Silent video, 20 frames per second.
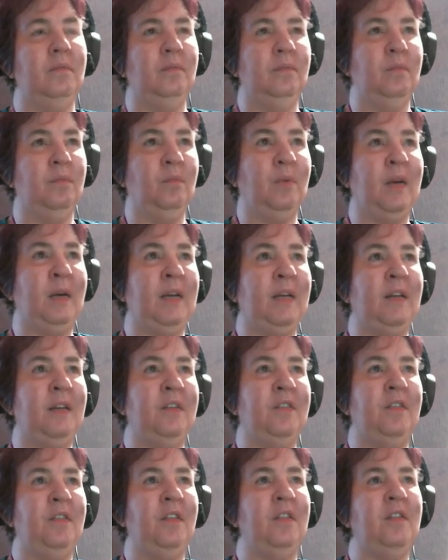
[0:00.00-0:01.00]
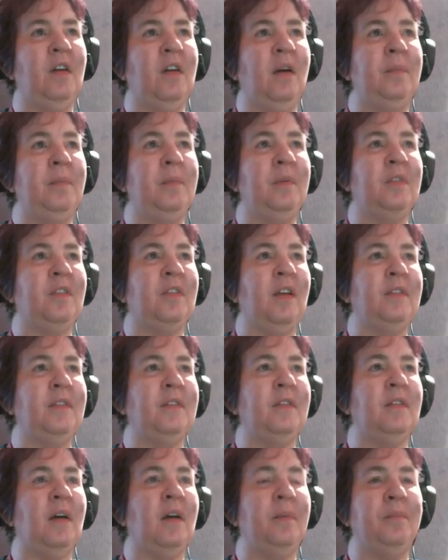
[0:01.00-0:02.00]
When it gets to the top, you slide the
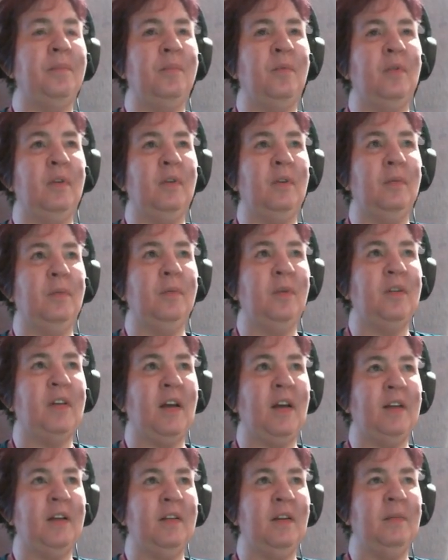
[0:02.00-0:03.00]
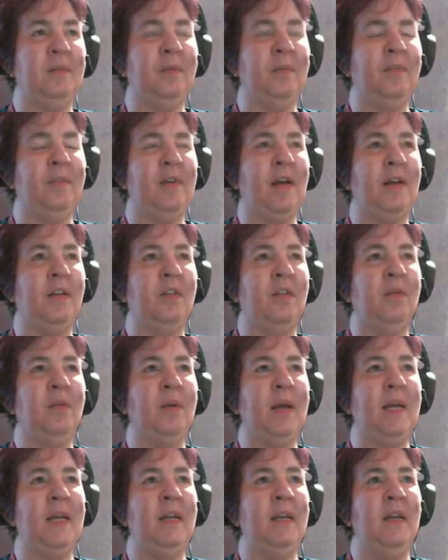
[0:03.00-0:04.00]
top to protect it, move it out of the
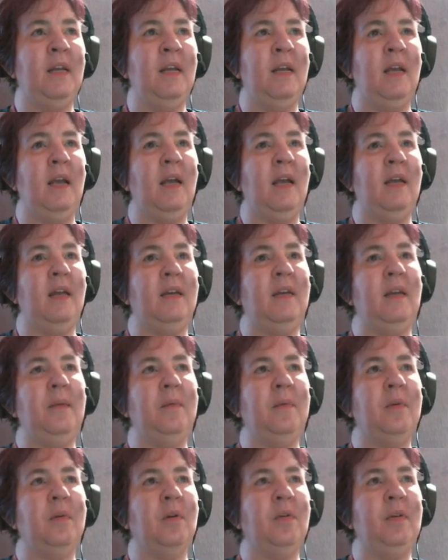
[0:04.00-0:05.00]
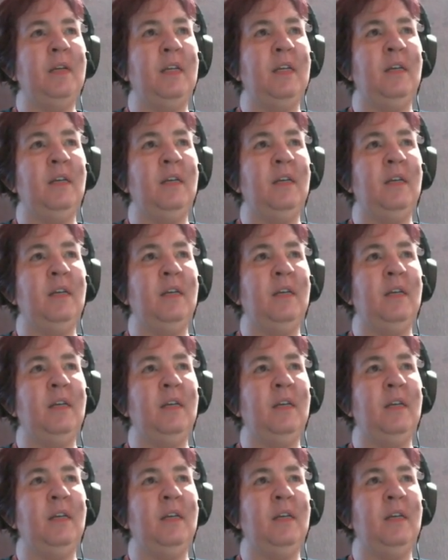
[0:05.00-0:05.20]
way, and keep going.